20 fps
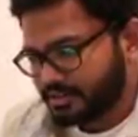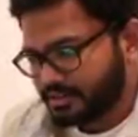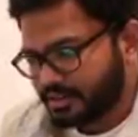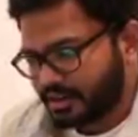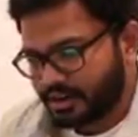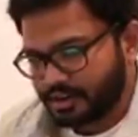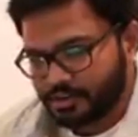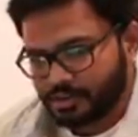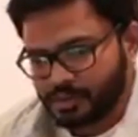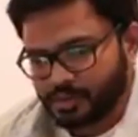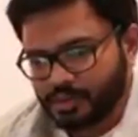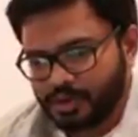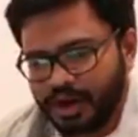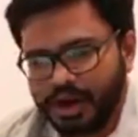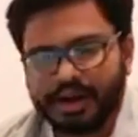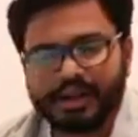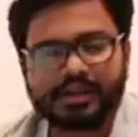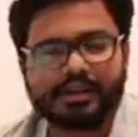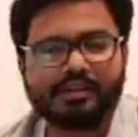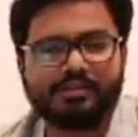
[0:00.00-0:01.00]
Radu.
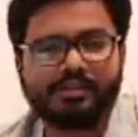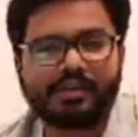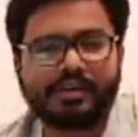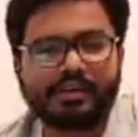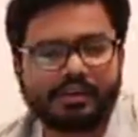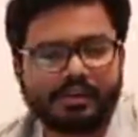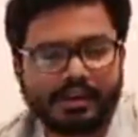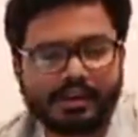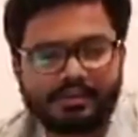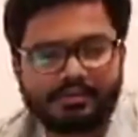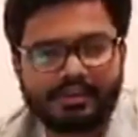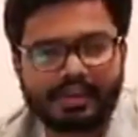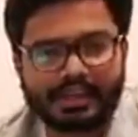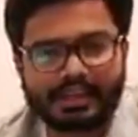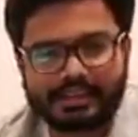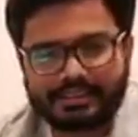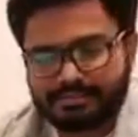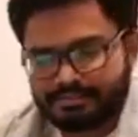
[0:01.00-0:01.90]
Hi. A very good evening.